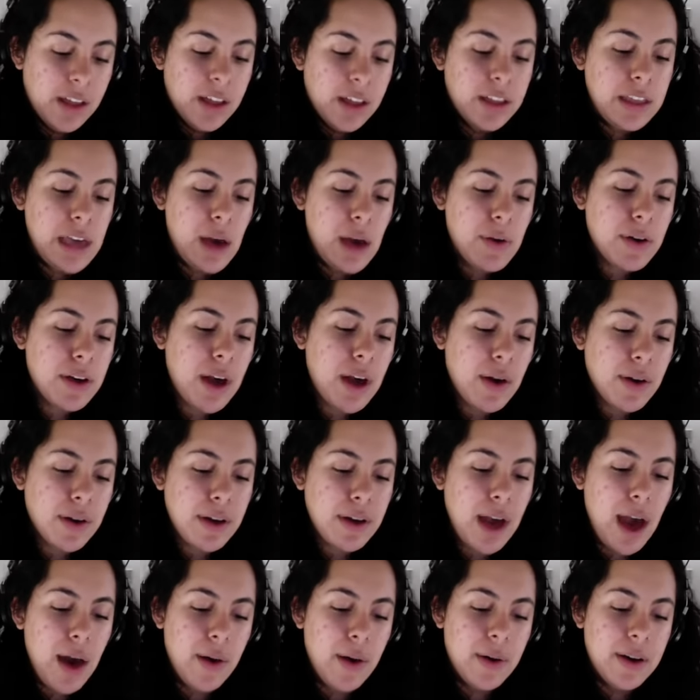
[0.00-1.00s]
Go, go, go,
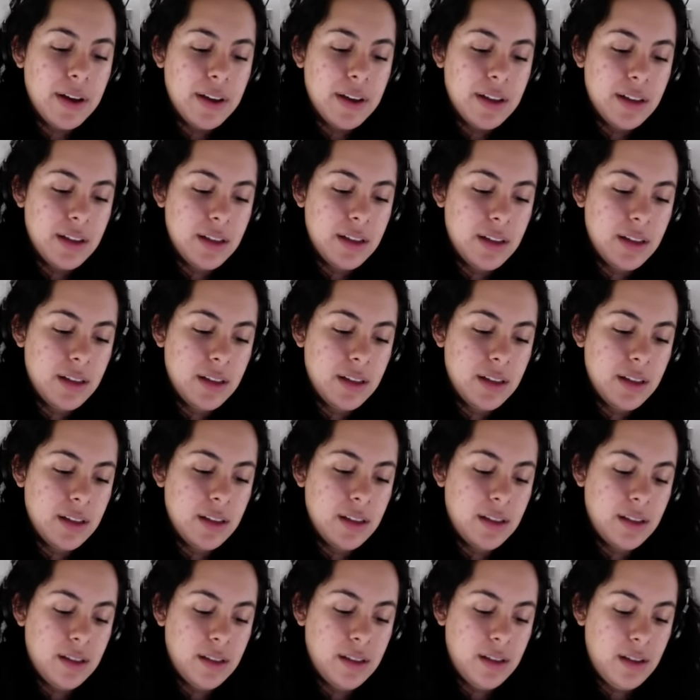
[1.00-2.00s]
go.
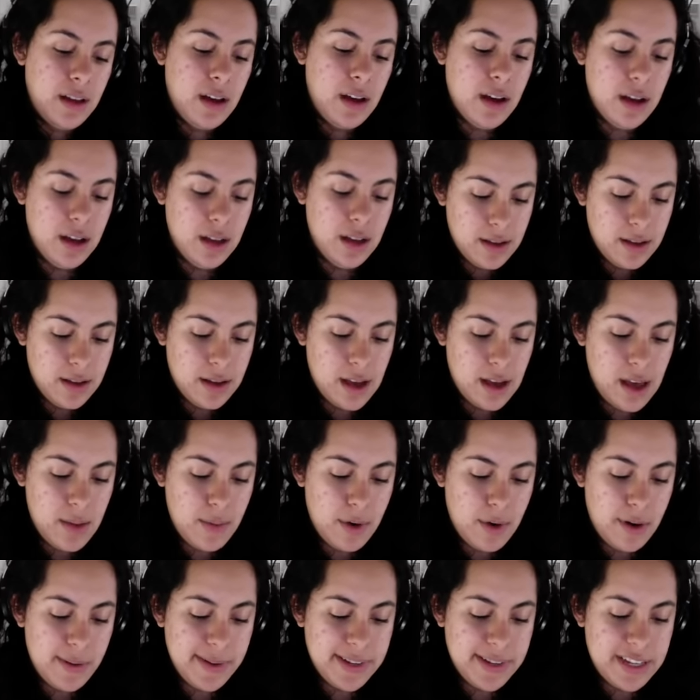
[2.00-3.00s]
Oh, okay, I'm
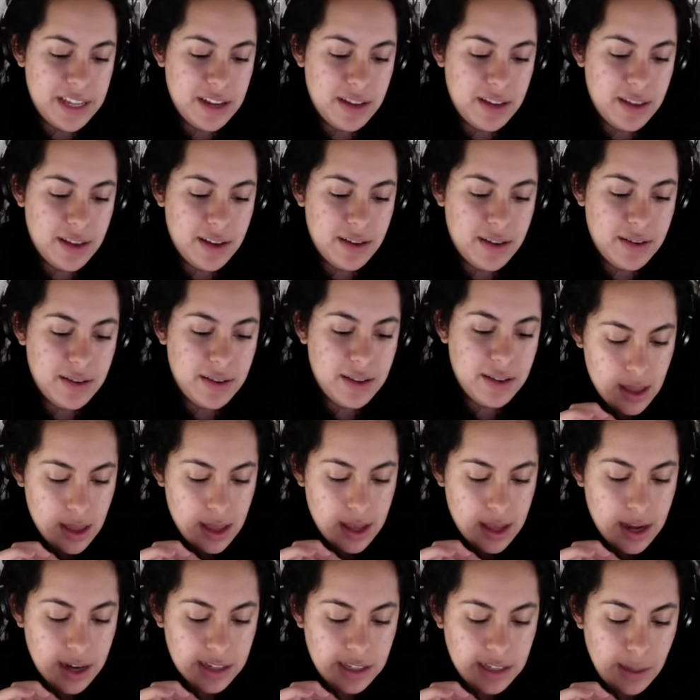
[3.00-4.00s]
almost there though.
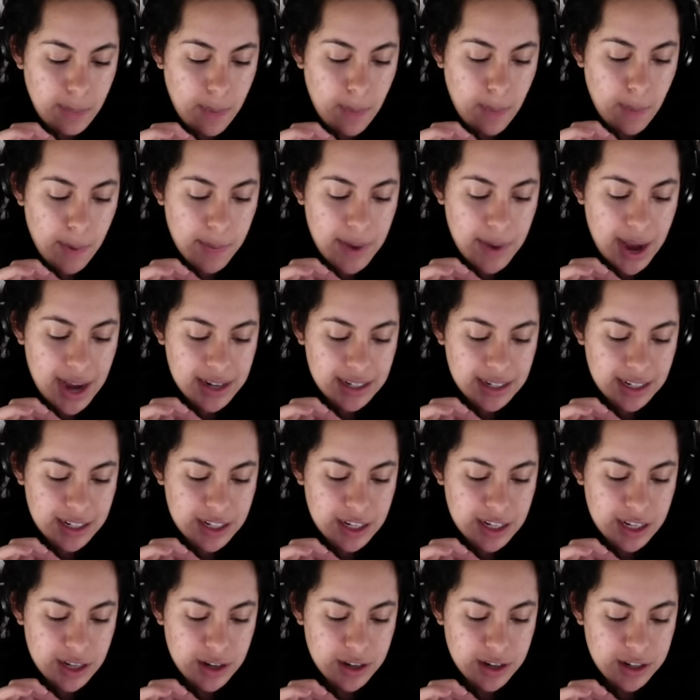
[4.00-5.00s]
Here's how people reacted
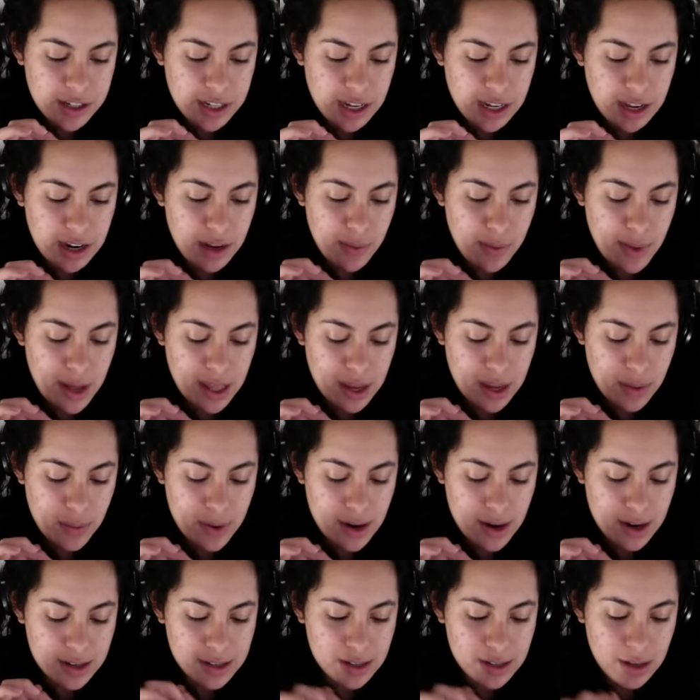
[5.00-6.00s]
to your channel while you
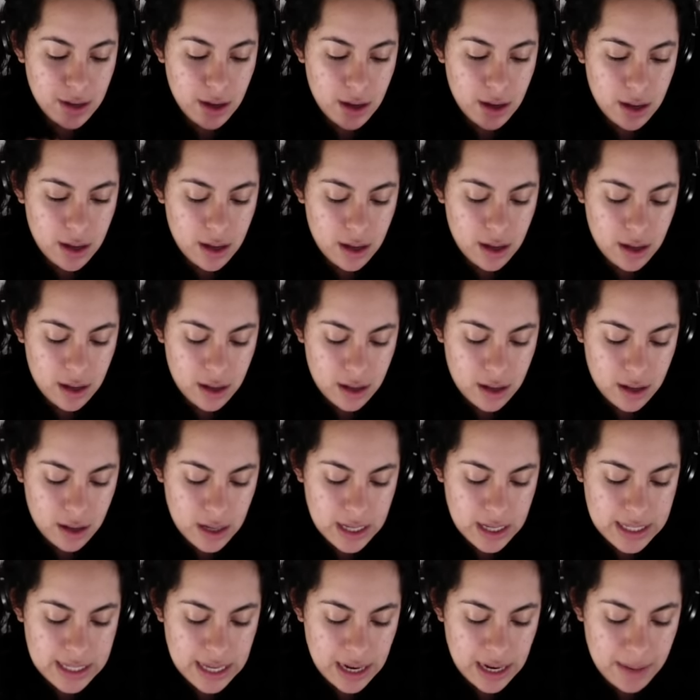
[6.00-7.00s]
worked.
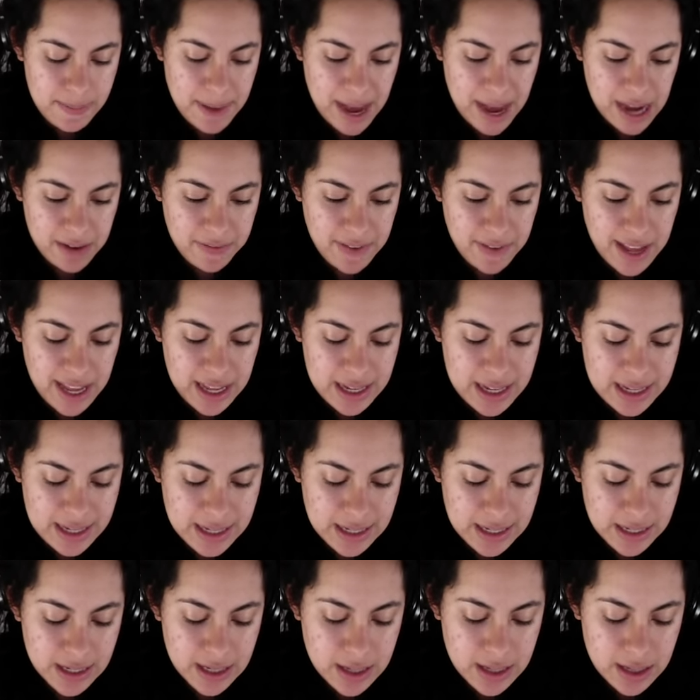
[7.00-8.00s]
Is that a bad face?
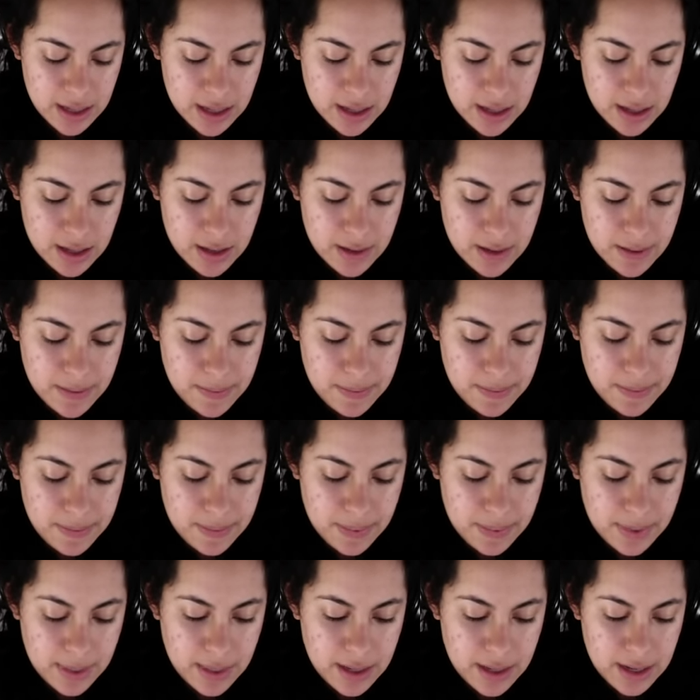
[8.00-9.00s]

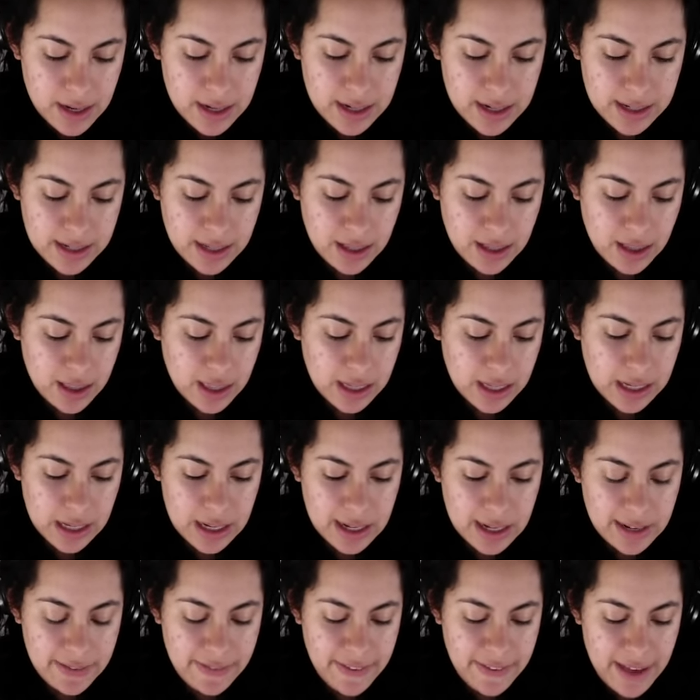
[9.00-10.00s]
It doesn't look like a
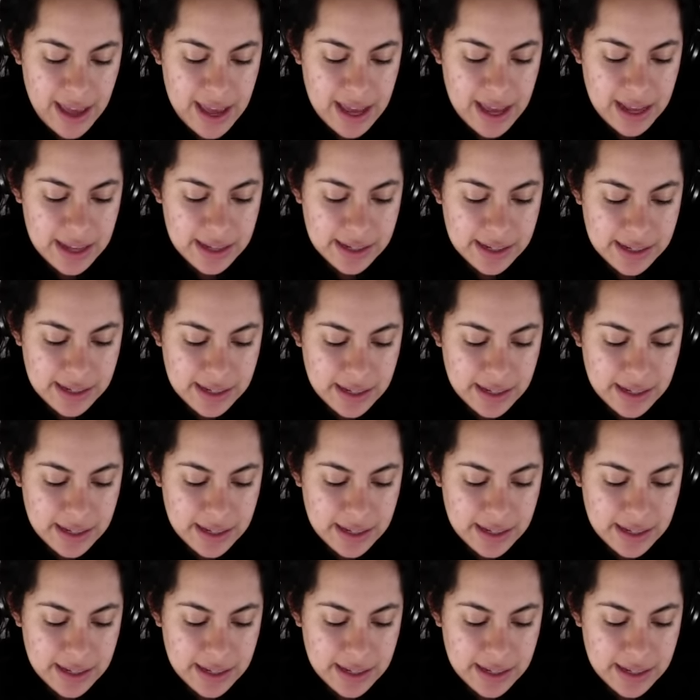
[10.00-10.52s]
good face.